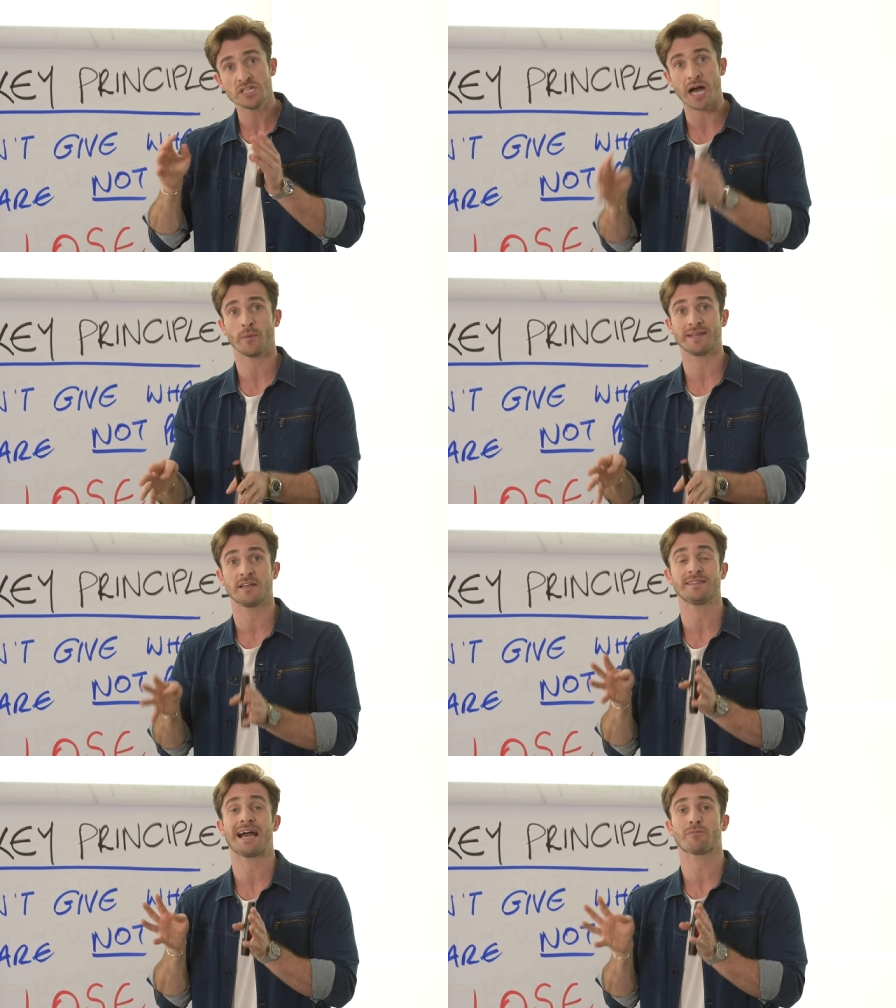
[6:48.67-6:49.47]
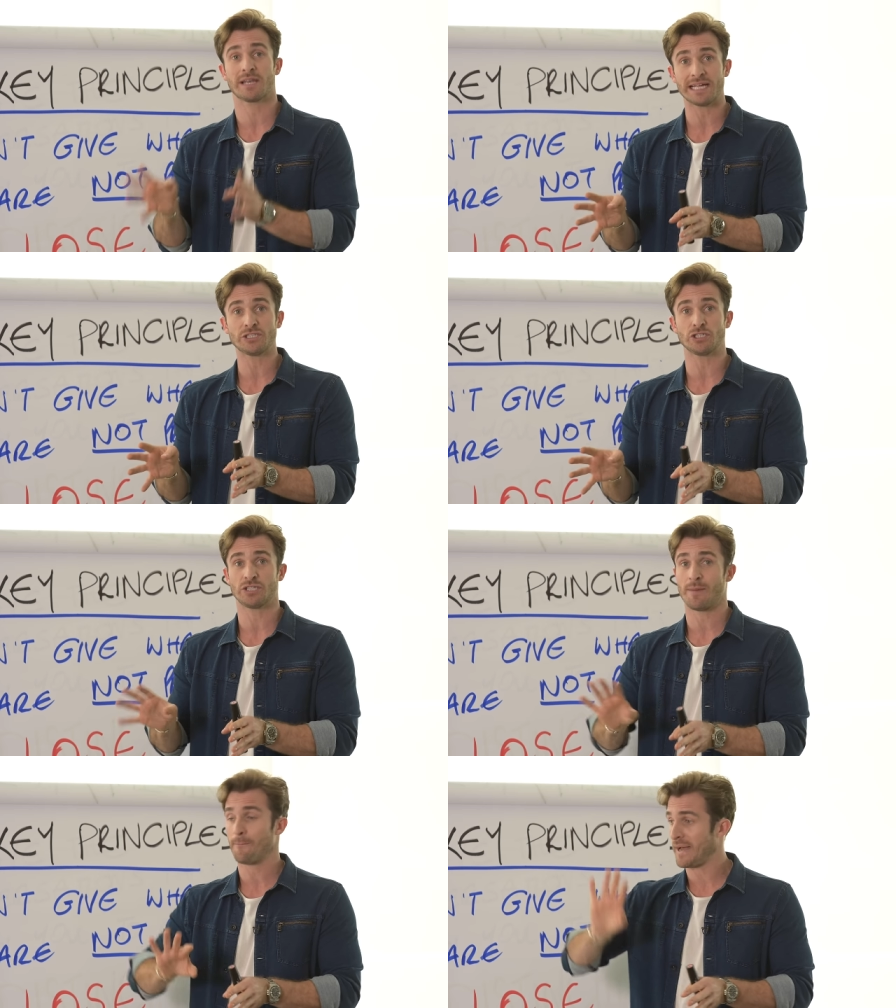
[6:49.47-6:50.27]
knowing that that
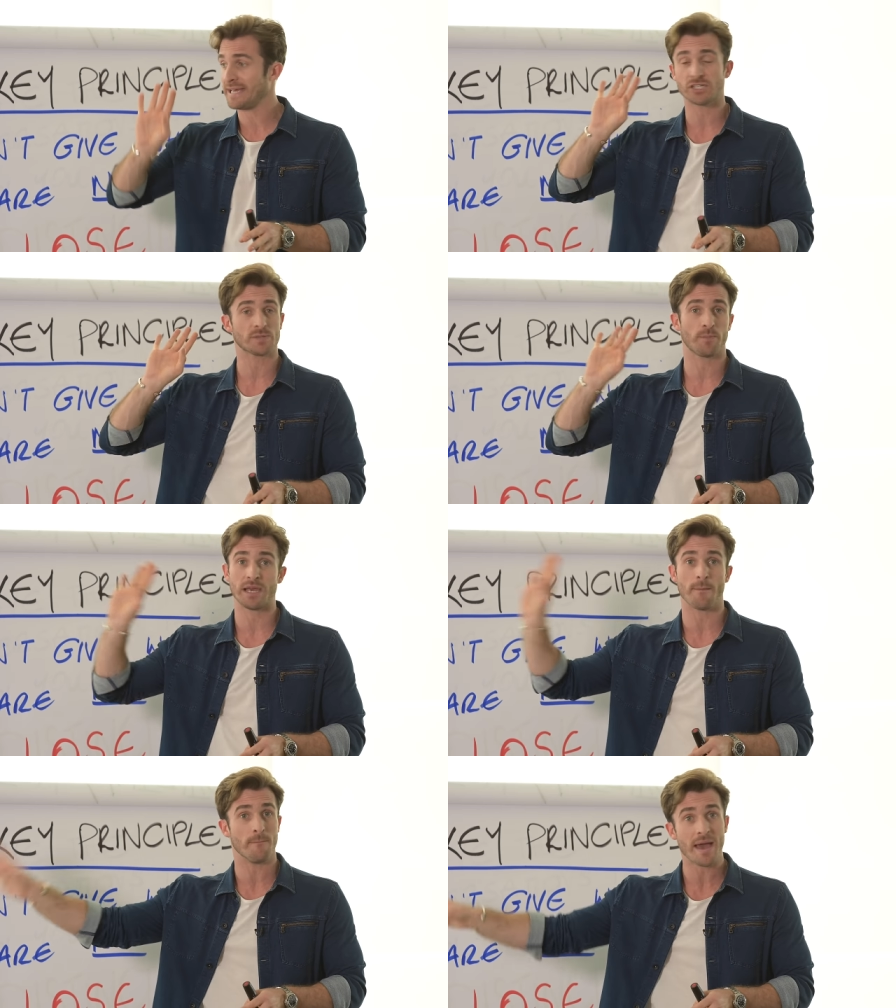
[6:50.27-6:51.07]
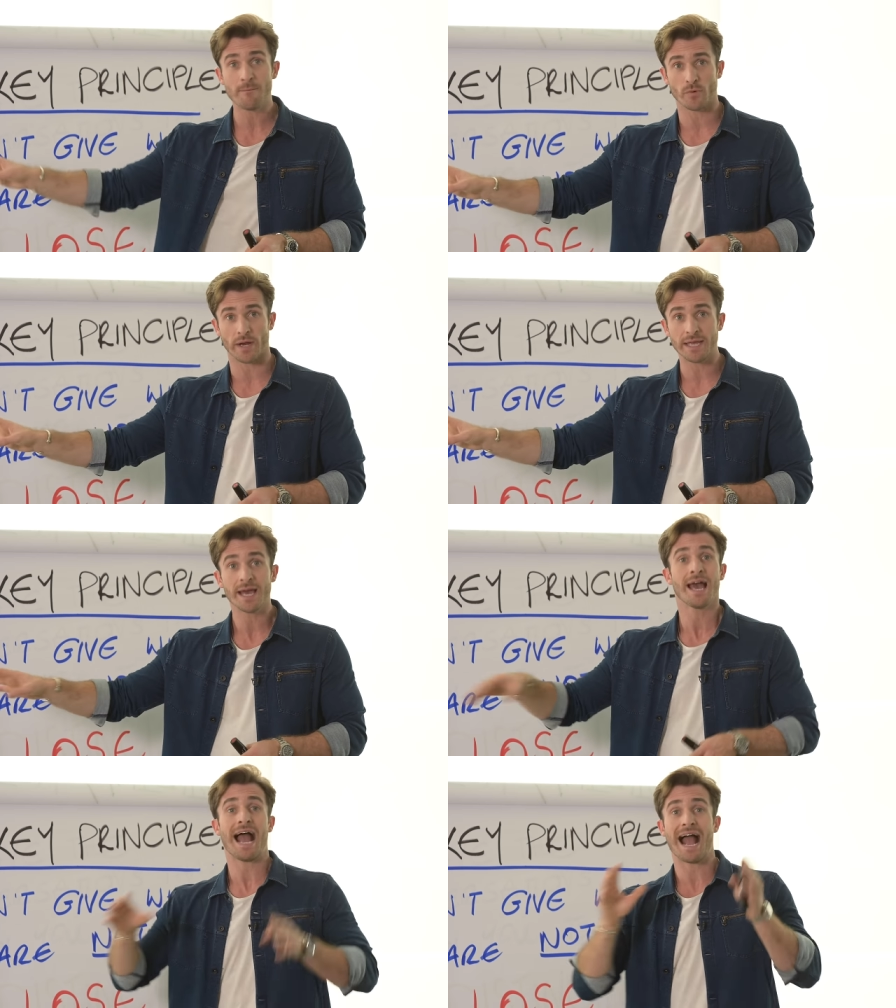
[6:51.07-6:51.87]
relationship may just be a memory
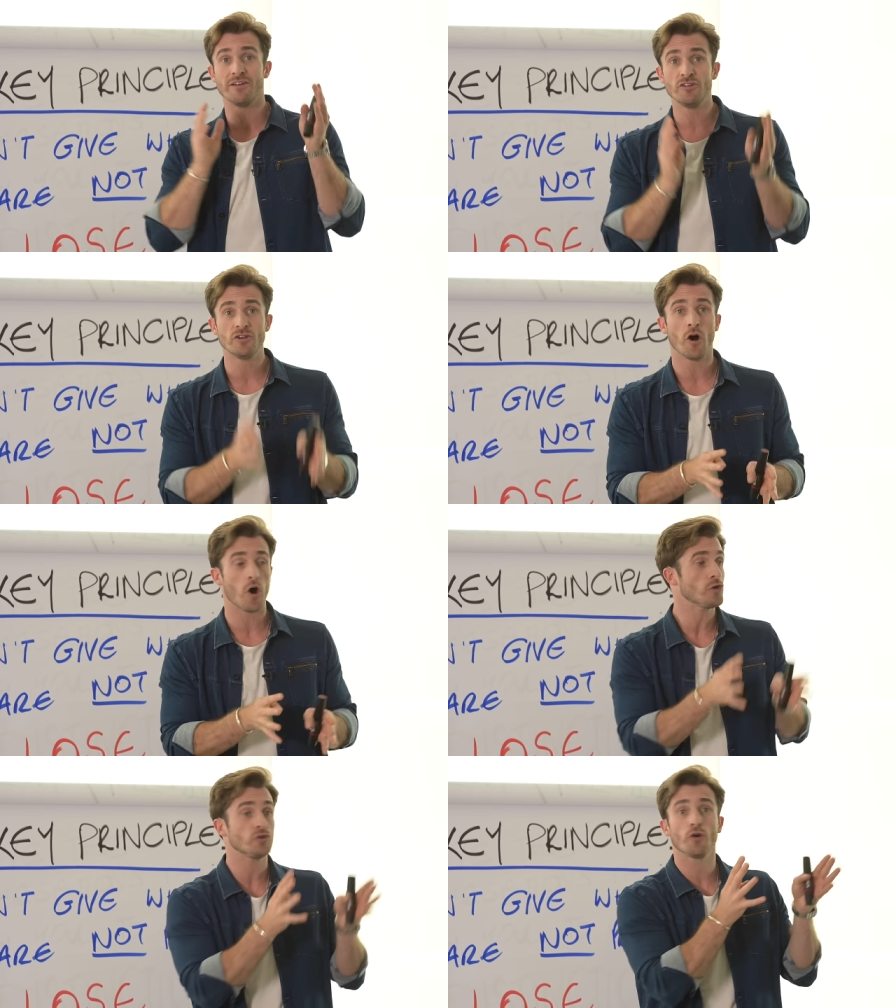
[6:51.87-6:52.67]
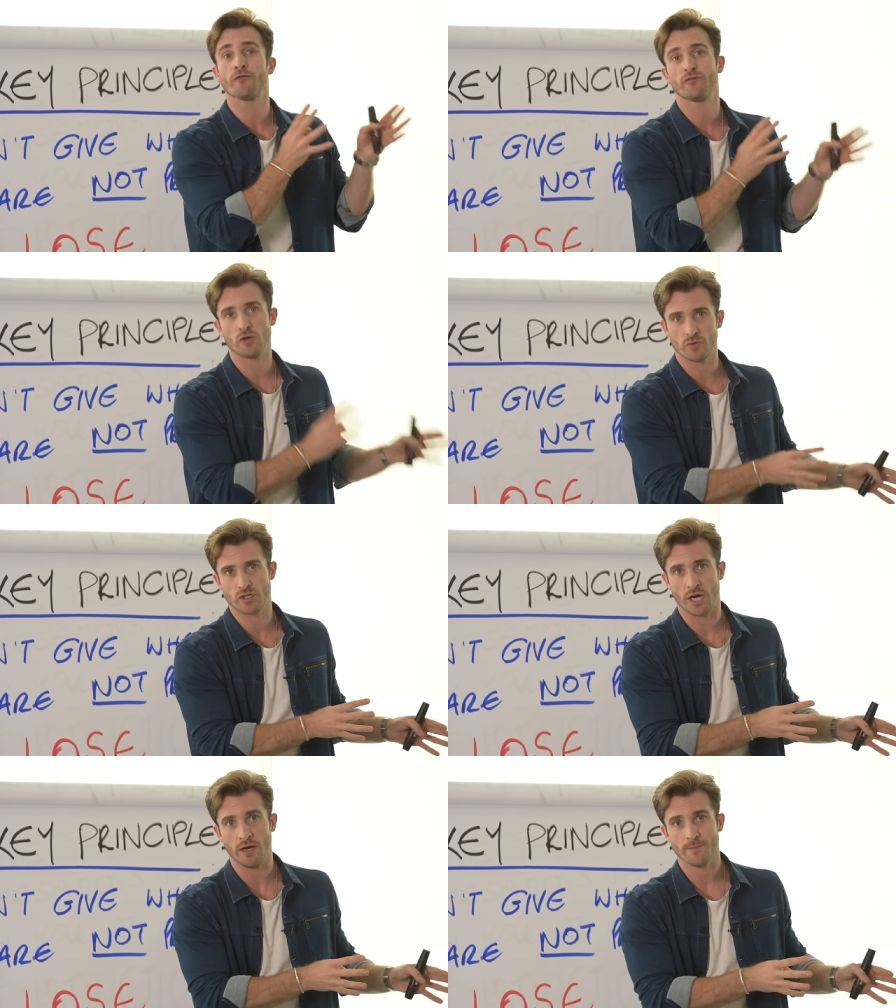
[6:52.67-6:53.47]
and not your
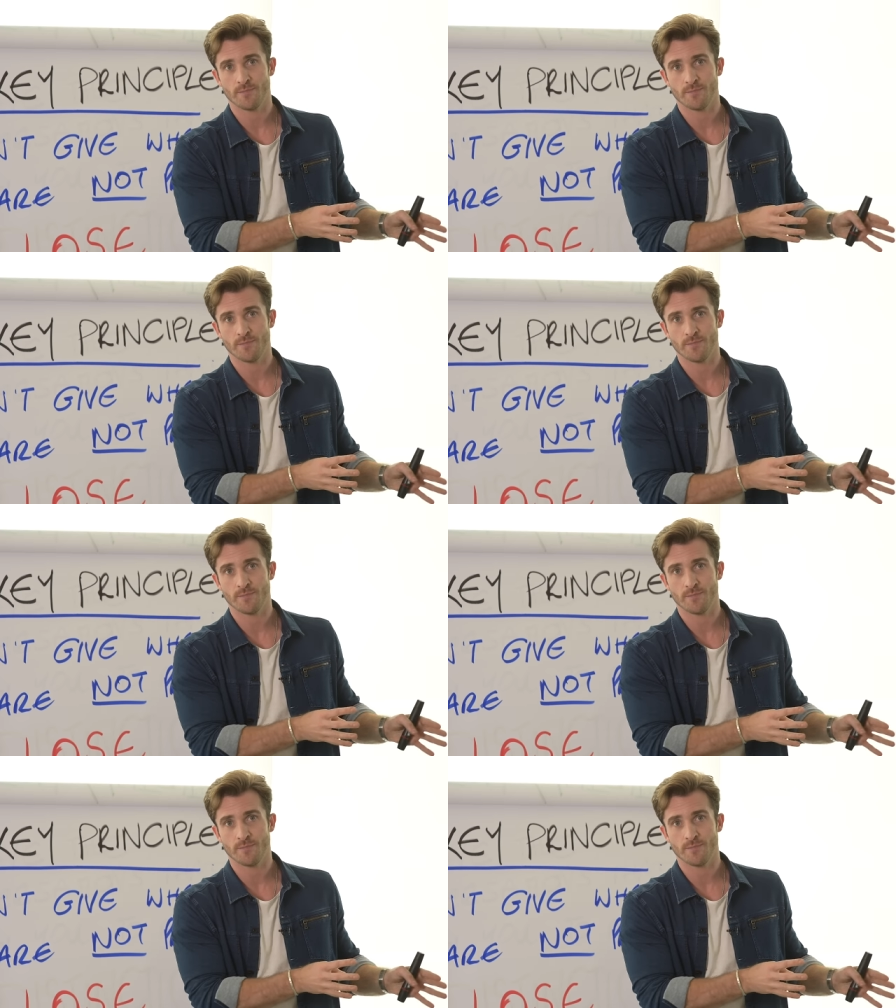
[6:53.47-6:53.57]
future?